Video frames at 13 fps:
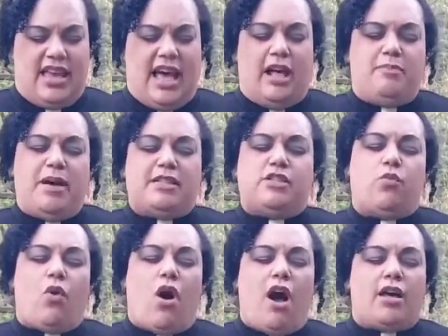Help us
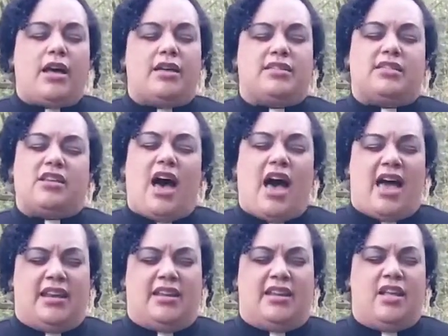walk
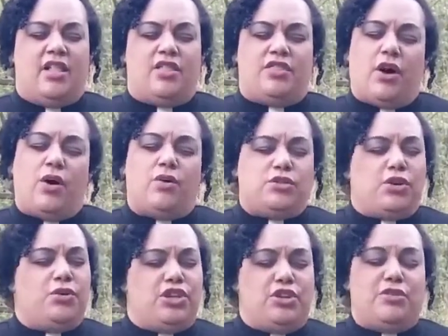aside
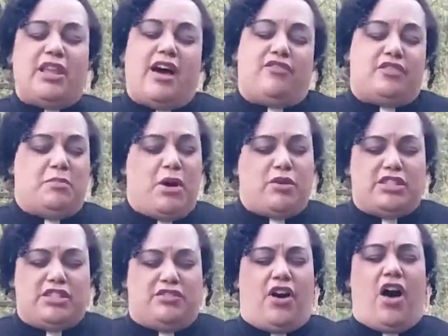those who you loved
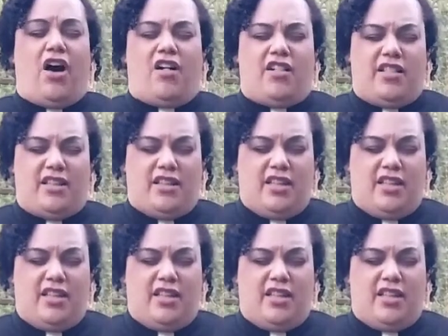most of all,